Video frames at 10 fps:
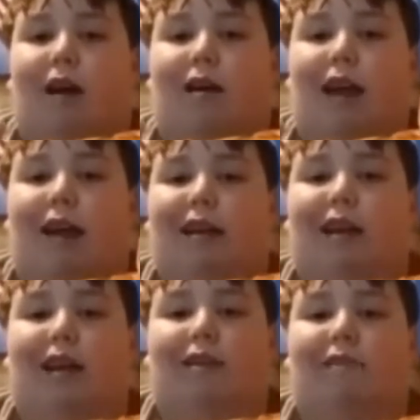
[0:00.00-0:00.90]
I would have to
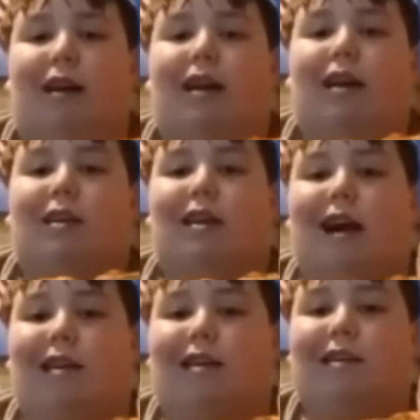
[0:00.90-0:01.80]
give
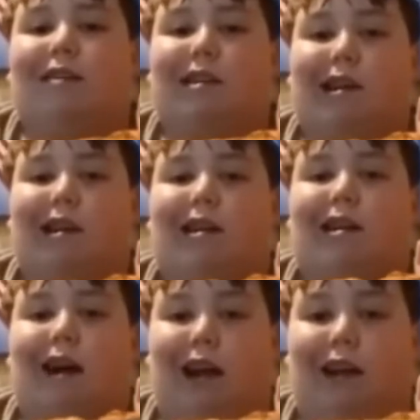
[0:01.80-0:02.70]
Tyson's
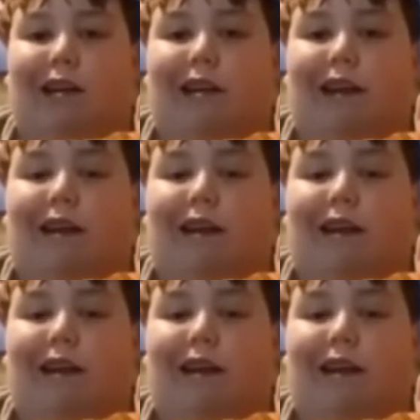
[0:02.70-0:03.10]
Chicken Nuggets